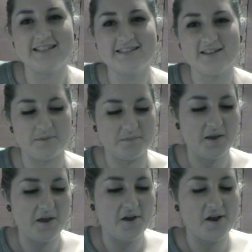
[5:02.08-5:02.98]
this time.
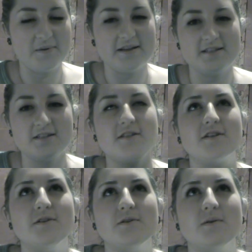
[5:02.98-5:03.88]
I went
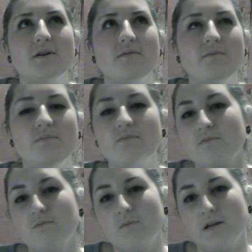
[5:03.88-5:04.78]
to
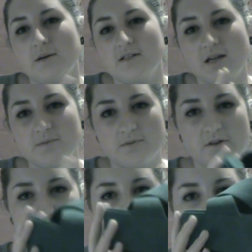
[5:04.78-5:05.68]
Topshop
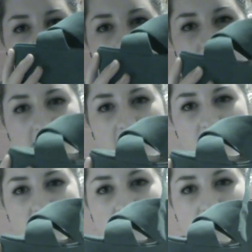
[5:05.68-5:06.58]
first, but these are
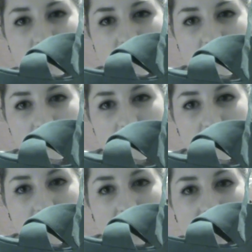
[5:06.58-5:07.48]
the shoes I got in
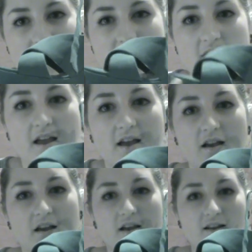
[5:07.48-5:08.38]
River Island.
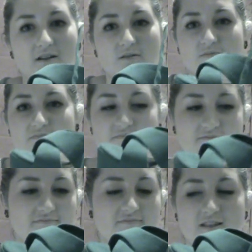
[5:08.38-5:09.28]
Now,
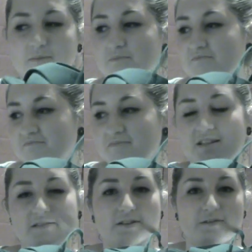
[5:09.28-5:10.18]

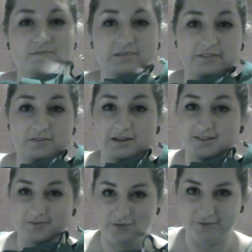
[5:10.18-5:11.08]
if you've ever been
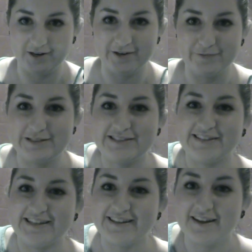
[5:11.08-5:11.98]
to River Island
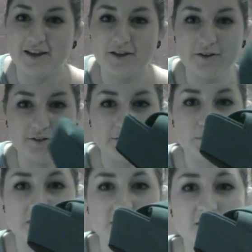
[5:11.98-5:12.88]
recently, you'll
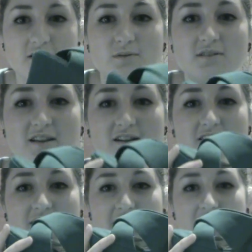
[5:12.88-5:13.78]
know these shoes.
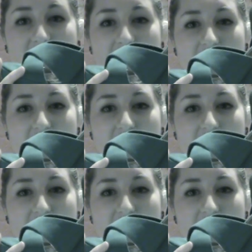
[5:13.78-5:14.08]
They're like